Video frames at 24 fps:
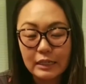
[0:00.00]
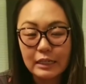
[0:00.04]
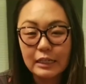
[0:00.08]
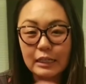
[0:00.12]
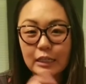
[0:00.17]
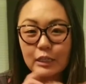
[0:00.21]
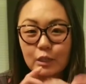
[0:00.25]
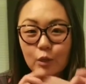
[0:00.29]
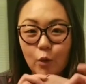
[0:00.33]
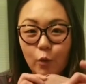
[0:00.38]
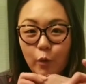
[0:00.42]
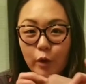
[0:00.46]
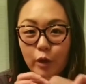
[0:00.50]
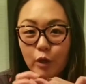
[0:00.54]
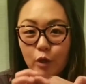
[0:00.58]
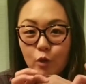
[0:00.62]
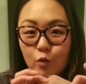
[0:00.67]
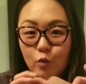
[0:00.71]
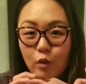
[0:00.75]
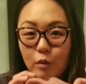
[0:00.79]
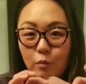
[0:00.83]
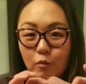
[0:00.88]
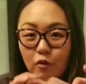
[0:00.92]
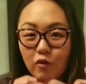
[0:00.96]
So when you
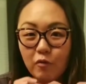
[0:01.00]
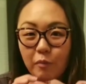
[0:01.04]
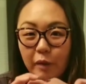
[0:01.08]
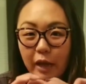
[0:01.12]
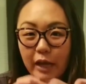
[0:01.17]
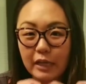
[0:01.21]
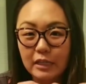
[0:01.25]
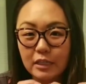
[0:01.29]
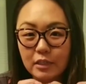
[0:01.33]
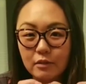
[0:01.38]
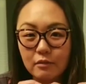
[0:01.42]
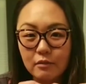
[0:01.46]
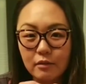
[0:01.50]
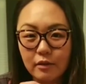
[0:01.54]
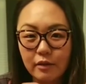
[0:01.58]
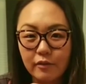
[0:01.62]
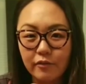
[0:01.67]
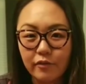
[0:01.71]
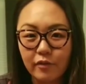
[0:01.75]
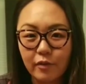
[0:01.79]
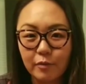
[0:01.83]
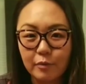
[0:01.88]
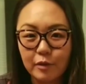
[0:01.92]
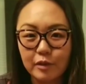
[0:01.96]
remove bacteria
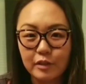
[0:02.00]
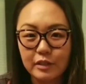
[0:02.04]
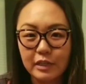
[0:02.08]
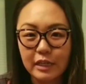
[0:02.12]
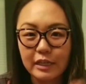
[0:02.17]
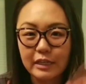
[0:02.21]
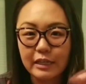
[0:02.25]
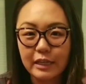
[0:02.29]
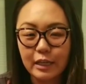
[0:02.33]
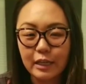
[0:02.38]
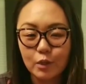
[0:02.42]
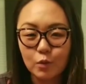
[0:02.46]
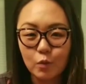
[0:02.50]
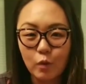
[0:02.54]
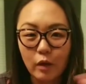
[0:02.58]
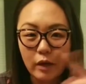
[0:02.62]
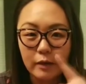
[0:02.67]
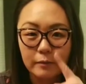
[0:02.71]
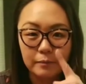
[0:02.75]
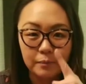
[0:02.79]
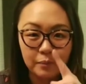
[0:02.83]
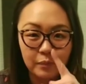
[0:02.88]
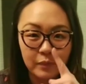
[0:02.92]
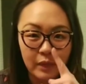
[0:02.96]
from your skin, guess what?